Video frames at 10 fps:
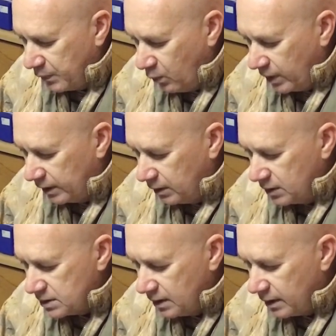what it
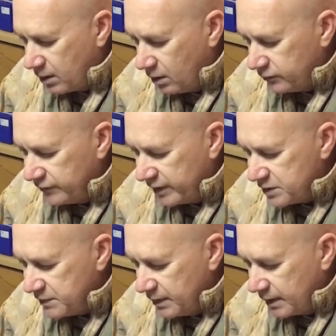looks like after
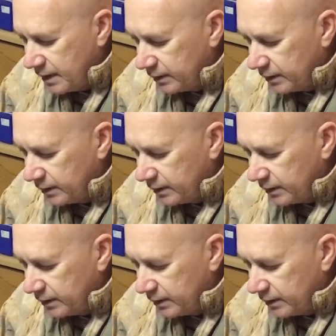it's been